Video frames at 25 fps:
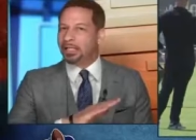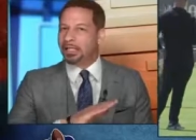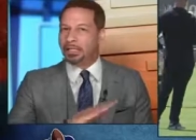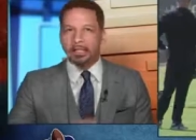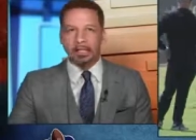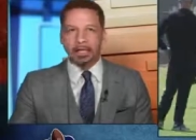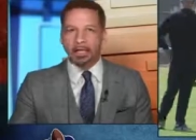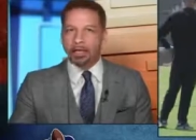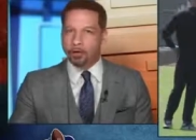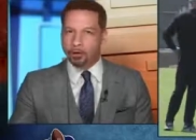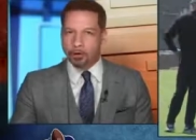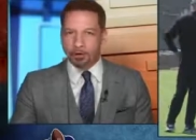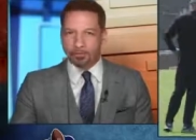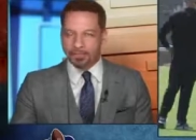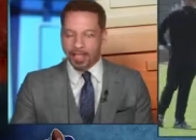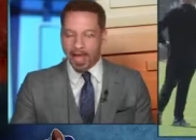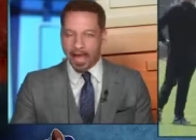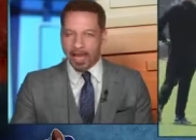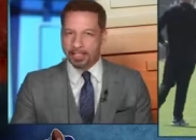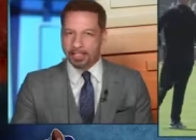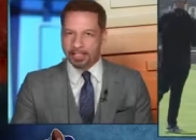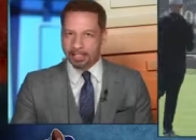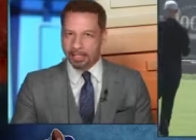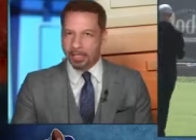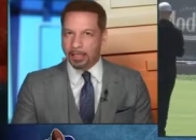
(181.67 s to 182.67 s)
was the leader of
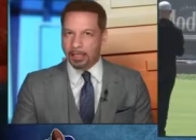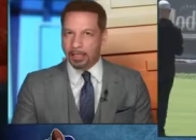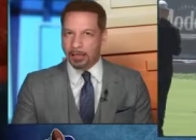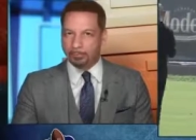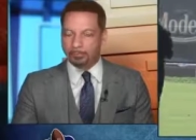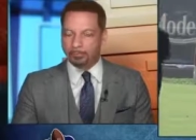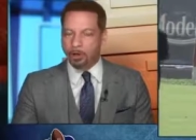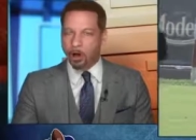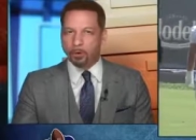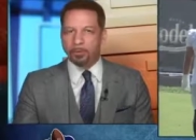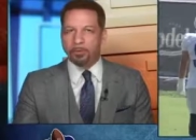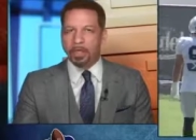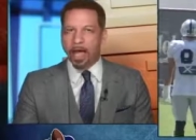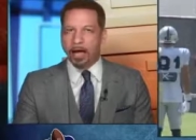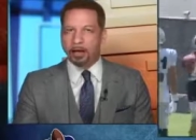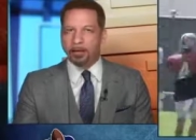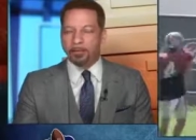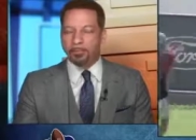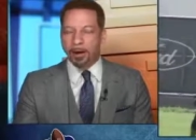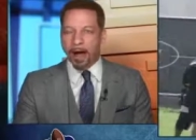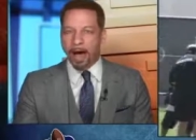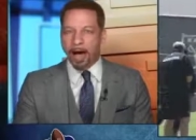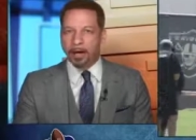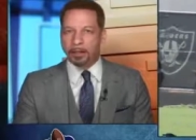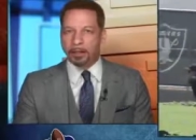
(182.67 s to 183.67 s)
that team, no
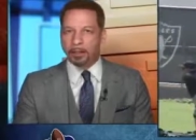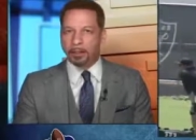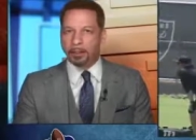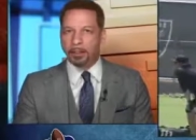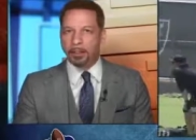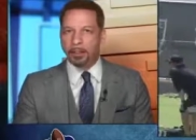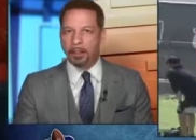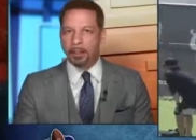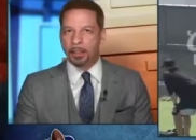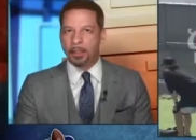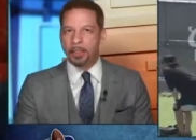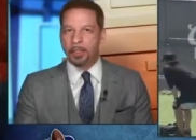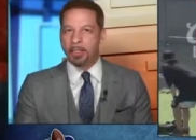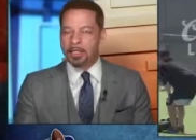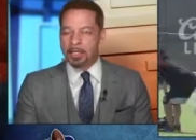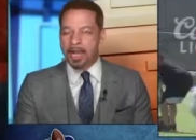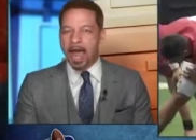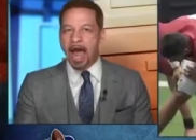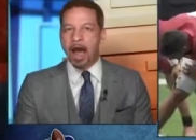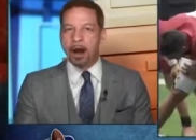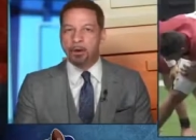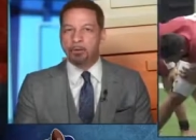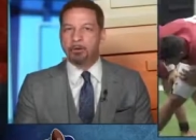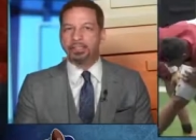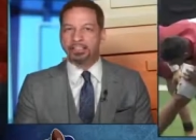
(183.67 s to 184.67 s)
doubt about it.
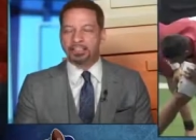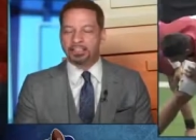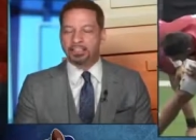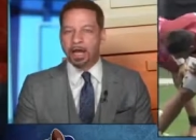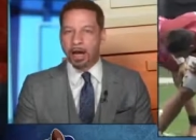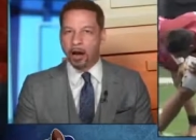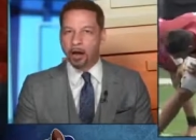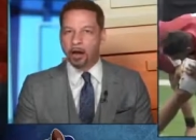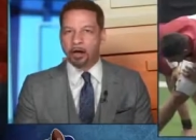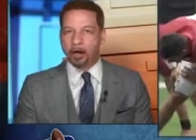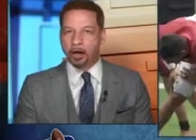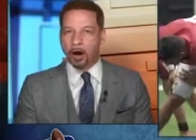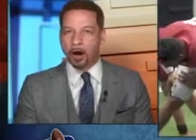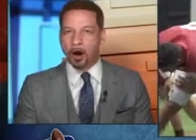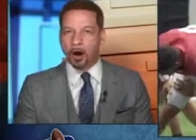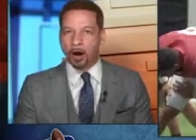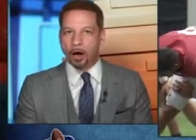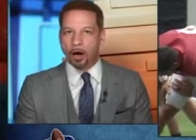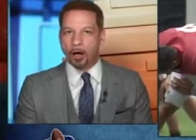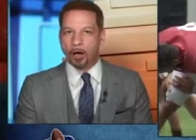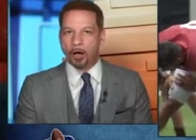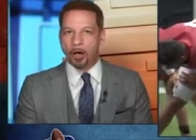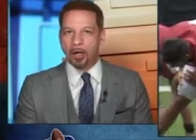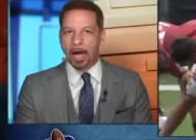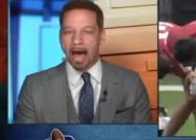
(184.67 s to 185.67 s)
Now it's Derek
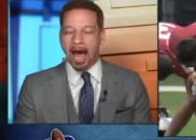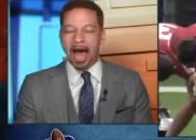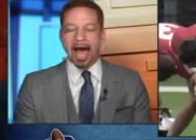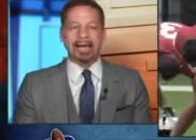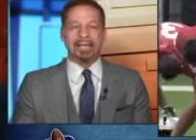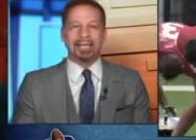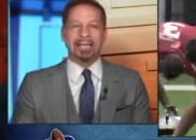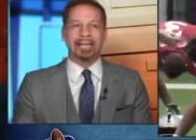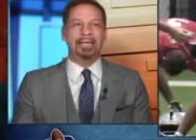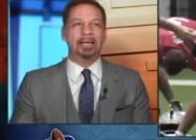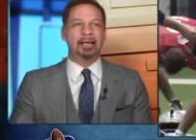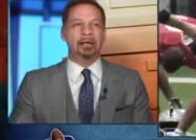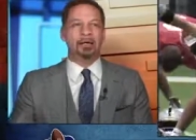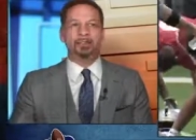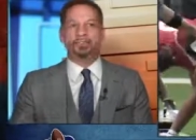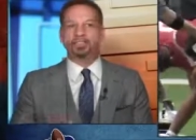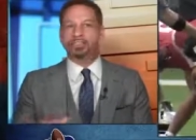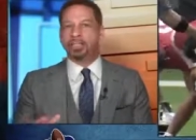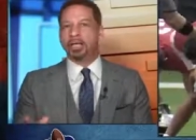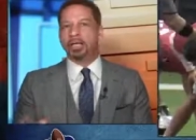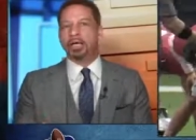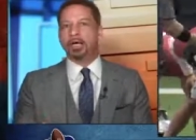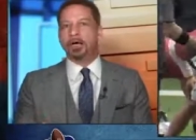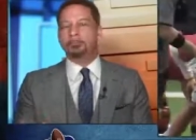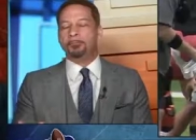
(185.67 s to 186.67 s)
Carr. I get it.
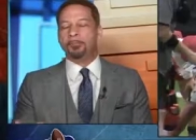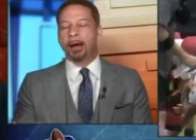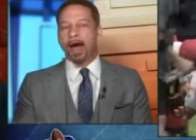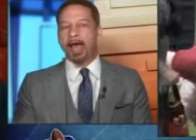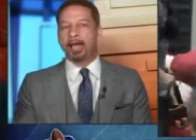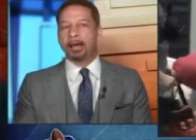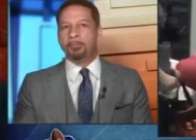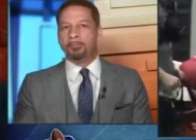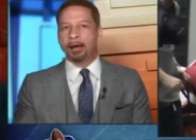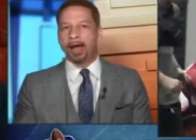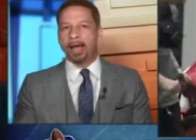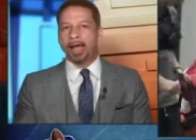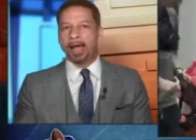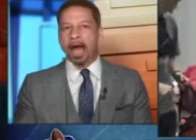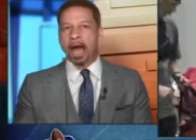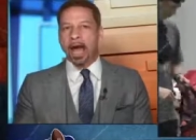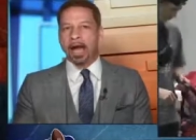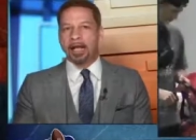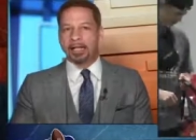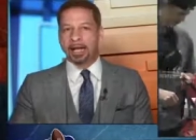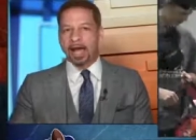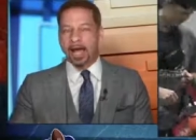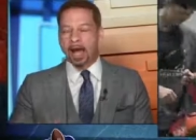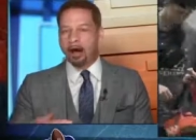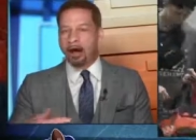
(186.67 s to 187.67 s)
GM Mike
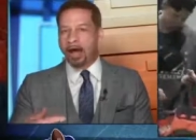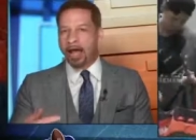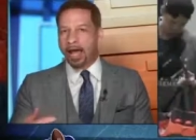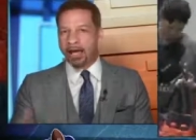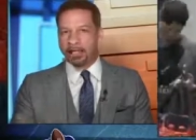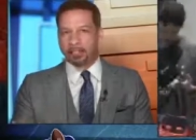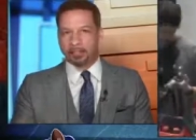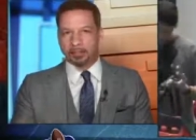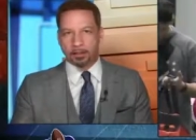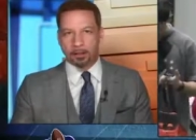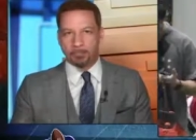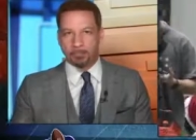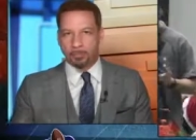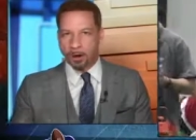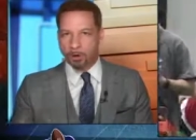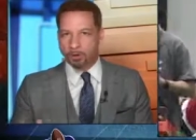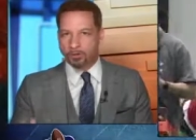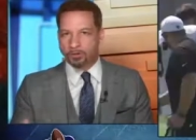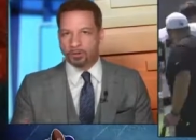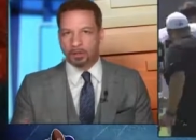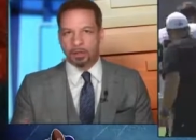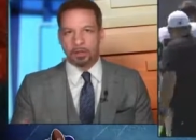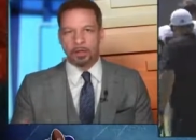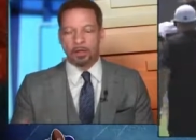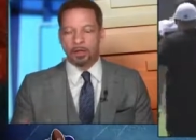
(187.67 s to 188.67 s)
Mayock now has the
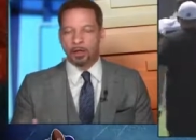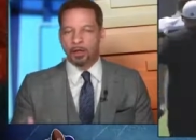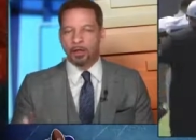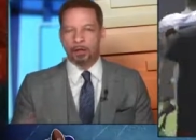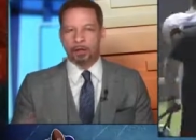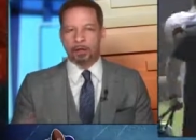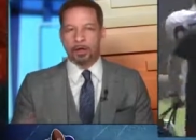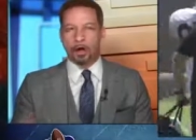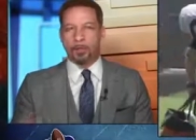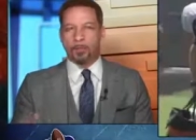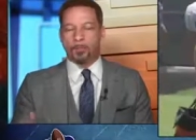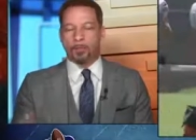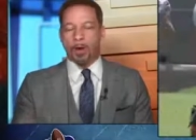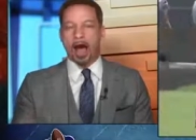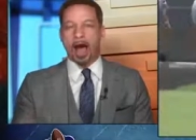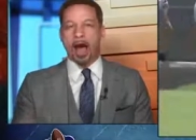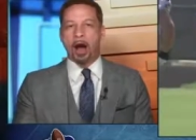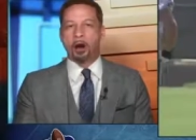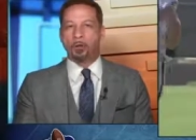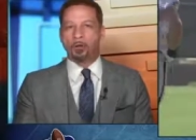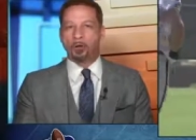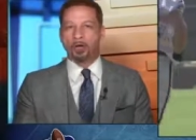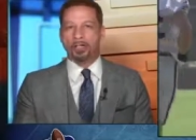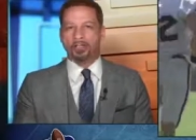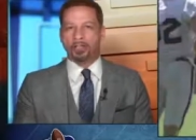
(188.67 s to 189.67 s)
most, you know,
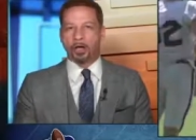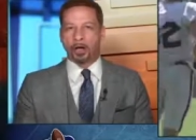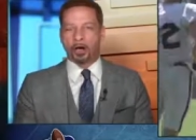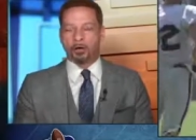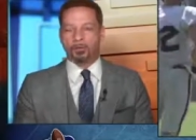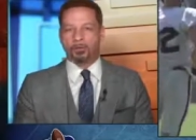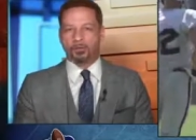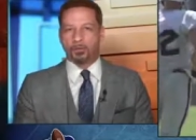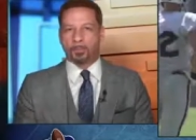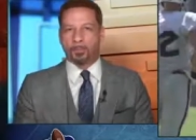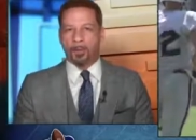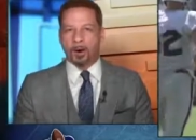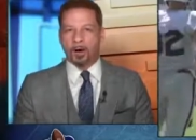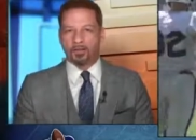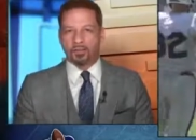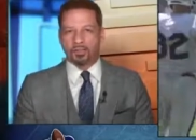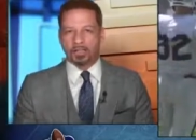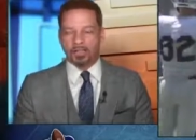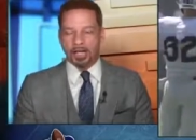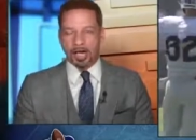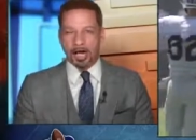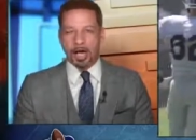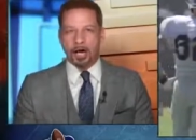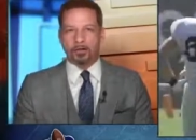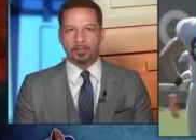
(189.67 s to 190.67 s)
power in terms of
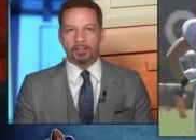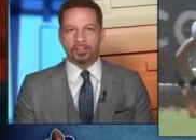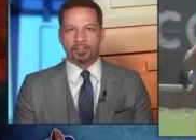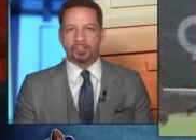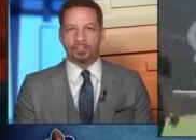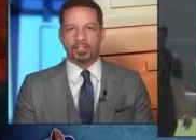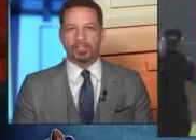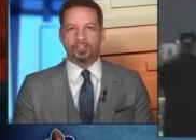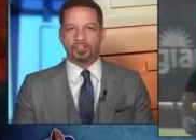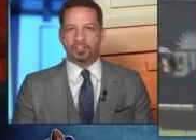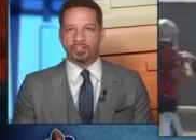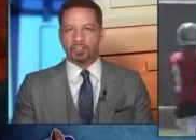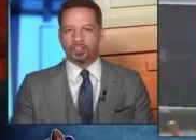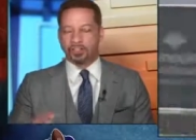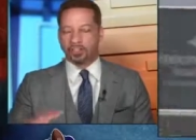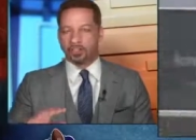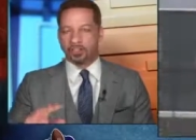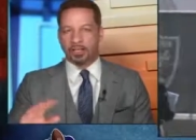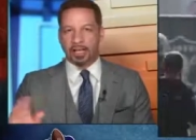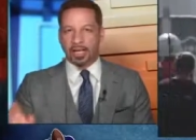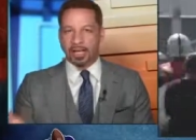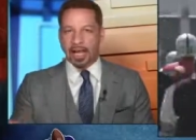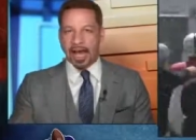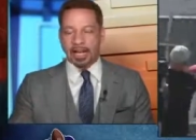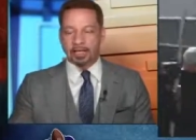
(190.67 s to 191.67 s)
personnel decisions,
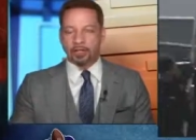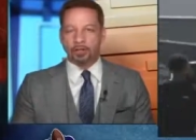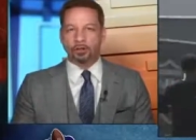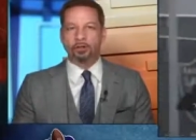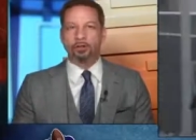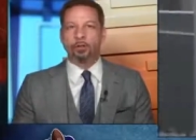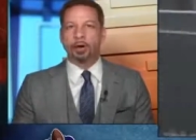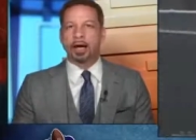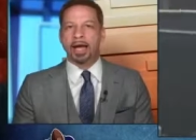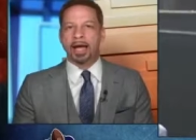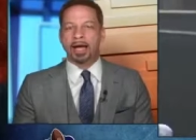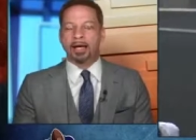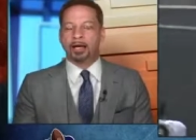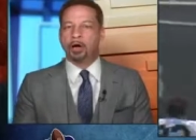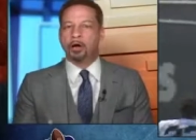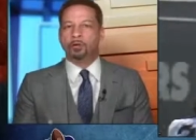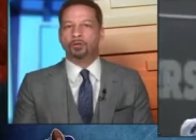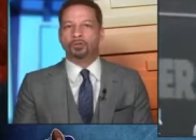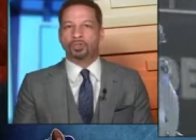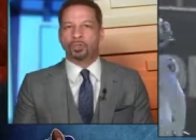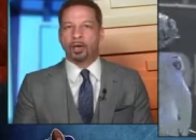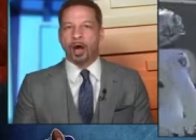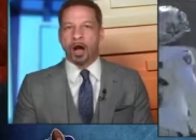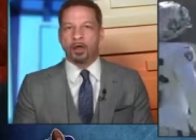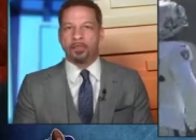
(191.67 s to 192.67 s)
and they got a new head
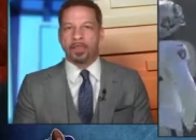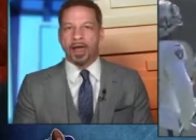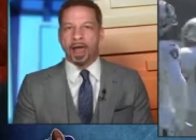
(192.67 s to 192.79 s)
coach and